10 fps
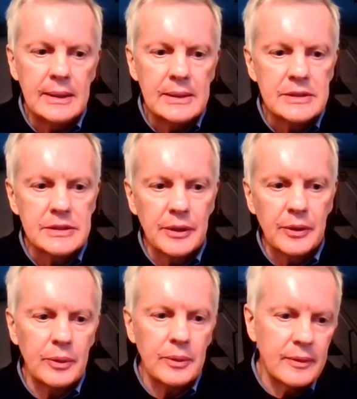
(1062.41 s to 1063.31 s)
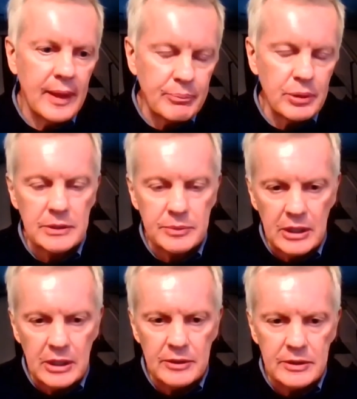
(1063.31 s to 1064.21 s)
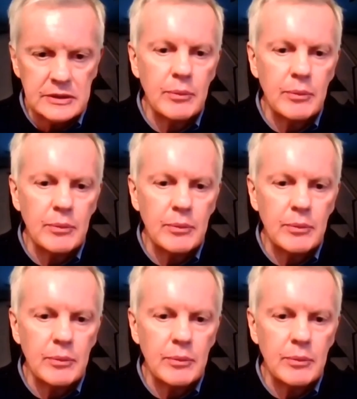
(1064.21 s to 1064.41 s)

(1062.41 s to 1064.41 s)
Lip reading: So that brings up challenges